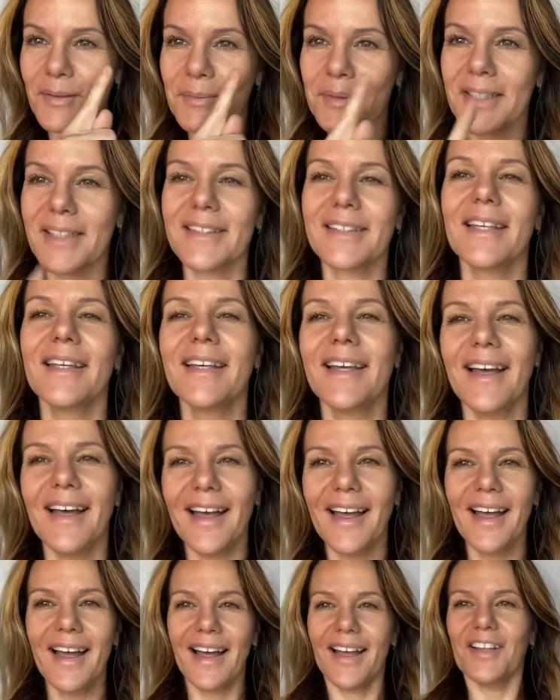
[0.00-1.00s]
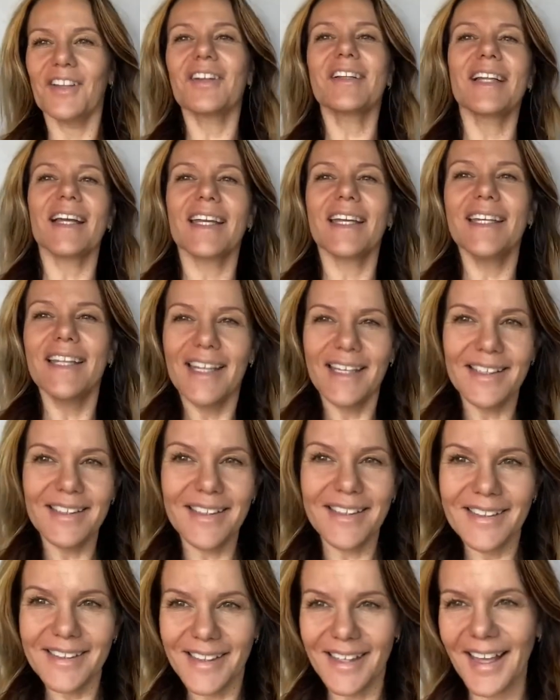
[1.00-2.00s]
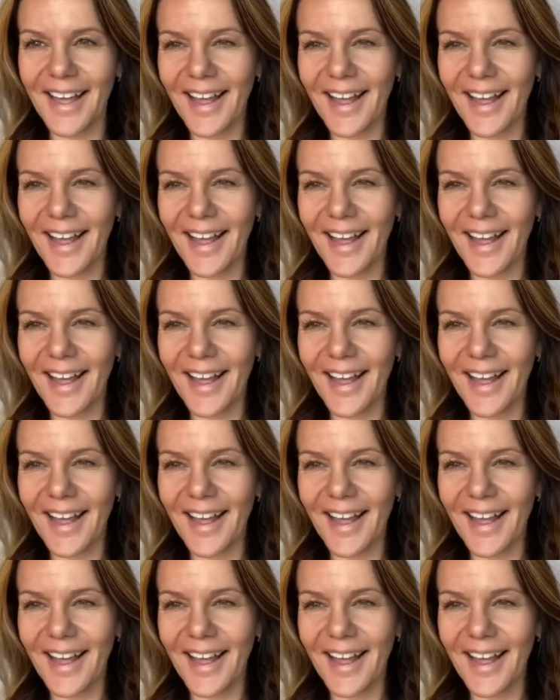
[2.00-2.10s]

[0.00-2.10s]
because I look like an Indian.